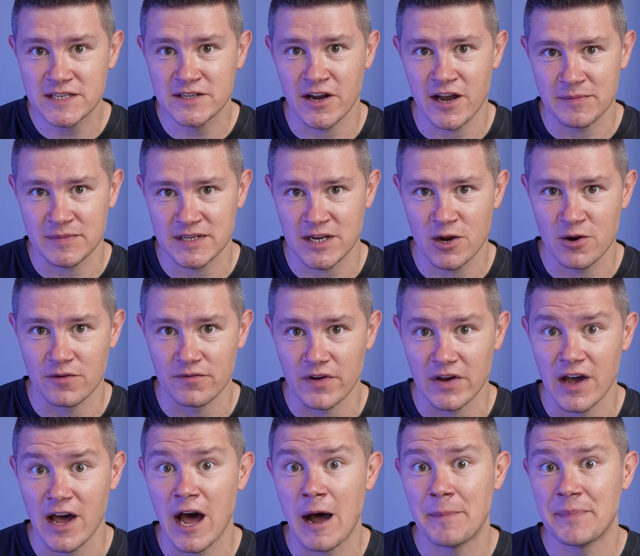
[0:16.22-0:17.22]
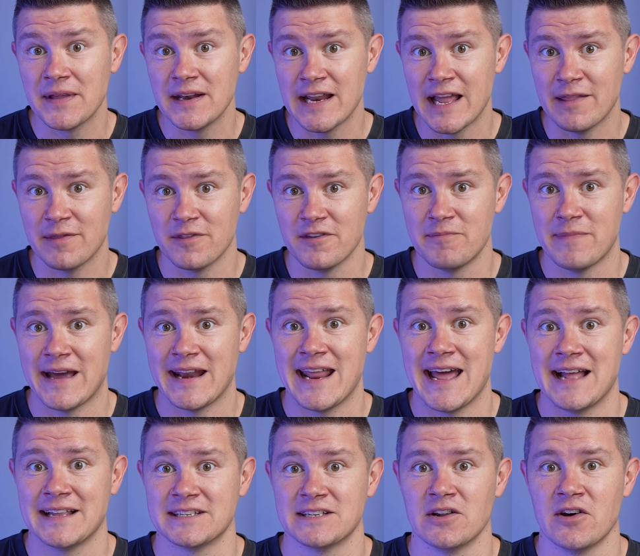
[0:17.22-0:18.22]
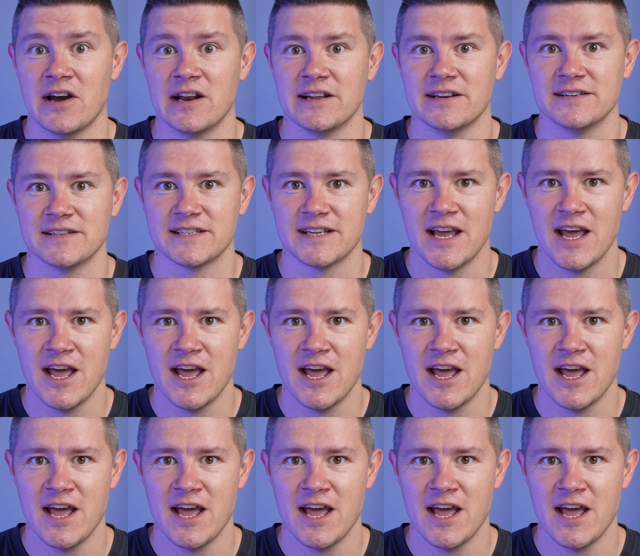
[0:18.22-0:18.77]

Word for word: times over up the length of Manhattan Island.